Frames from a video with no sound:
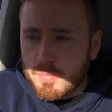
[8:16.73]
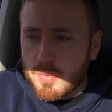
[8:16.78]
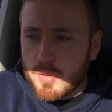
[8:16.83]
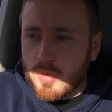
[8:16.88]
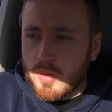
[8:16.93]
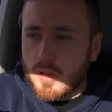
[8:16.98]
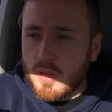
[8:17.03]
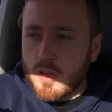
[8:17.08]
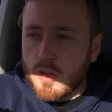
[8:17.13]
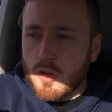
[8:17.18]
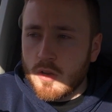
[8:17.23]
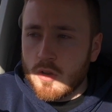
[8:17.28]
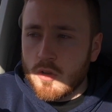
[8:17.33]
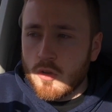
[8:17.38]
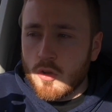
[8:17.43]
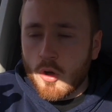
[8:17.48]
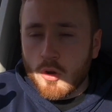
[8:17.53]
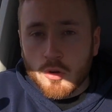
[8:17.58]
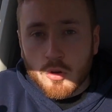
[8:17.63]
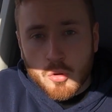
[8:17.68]
but
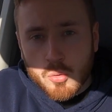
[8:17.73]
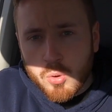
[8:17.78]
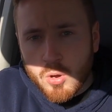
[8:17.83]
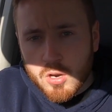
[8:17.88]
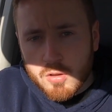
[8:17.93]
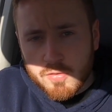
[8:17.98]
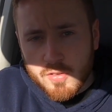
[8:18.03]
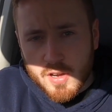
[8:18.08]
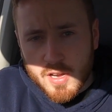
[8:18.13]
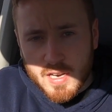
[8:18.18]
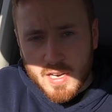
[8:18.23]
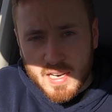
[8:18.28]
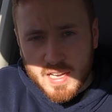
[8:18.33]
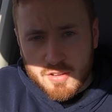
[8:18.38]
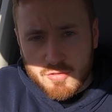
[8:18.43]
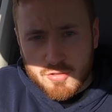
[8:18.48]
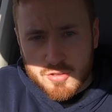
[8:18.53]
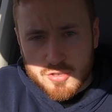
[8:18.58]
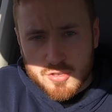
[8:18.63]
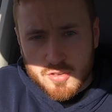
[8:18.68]
non-qualified
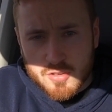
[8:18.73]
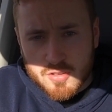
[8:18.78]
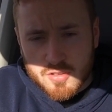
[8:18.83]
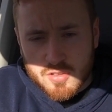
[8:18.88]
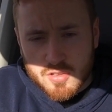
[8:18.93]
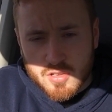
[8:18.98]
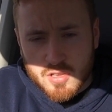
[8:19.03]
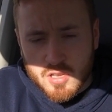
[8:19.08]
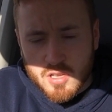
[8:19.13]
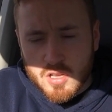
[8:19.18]
electricians